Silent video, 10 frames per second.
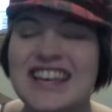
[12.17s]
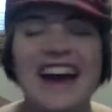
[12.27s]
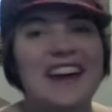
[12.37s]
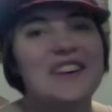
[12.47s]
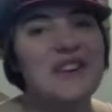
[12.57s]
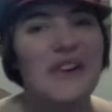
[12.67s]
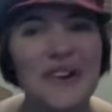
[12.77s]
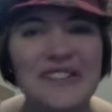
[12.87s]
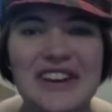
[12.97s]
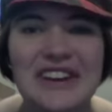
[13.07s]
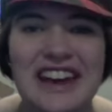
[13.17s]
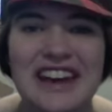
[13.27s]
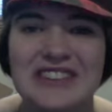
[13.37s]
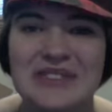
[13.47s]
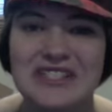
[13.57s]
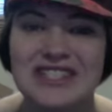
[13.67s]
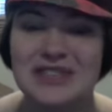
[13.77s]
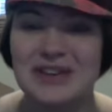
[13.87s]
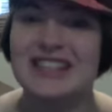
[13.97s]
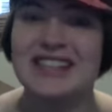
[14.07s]
I could do a whole video on hair tools.
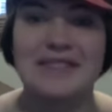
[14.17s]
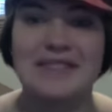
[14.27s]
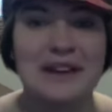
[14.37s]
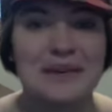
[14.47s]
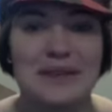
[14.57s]
So I decided rather